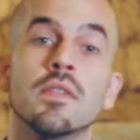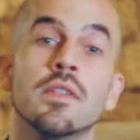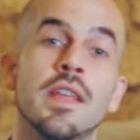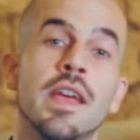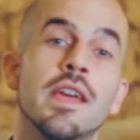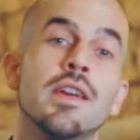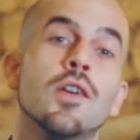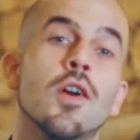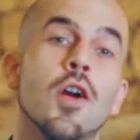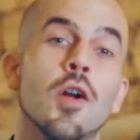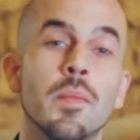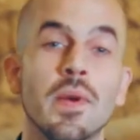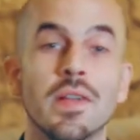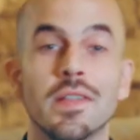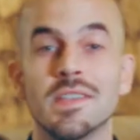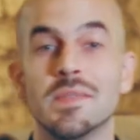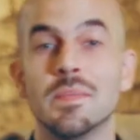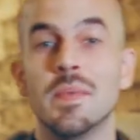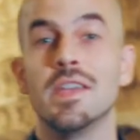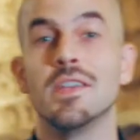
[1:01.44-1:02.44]
Today, Carmel
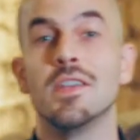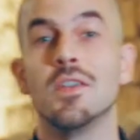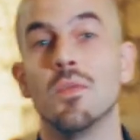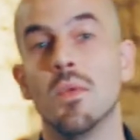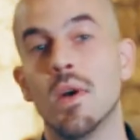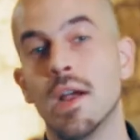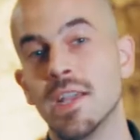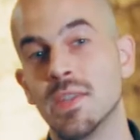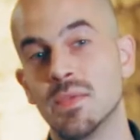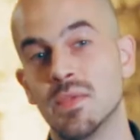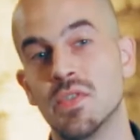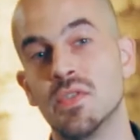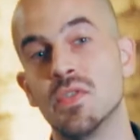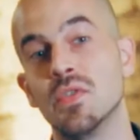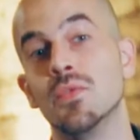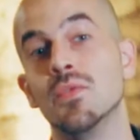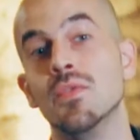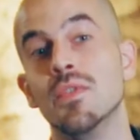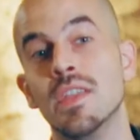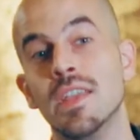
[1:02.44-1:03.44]
is making wines which are
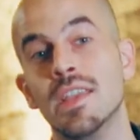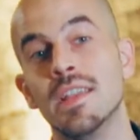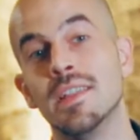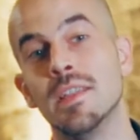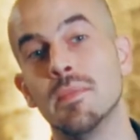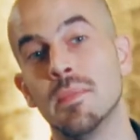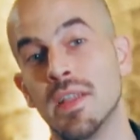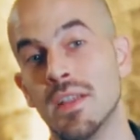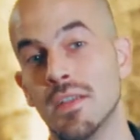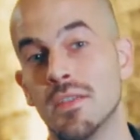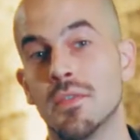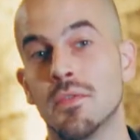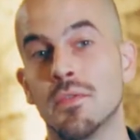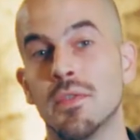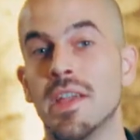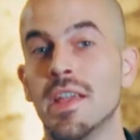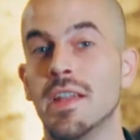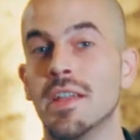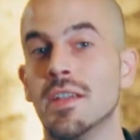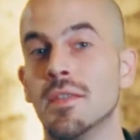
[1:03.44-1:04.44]
uniquely
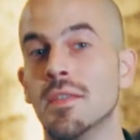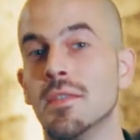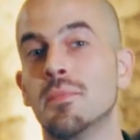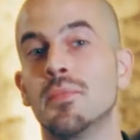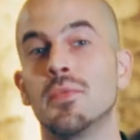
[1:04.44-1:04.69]
Mediterranean.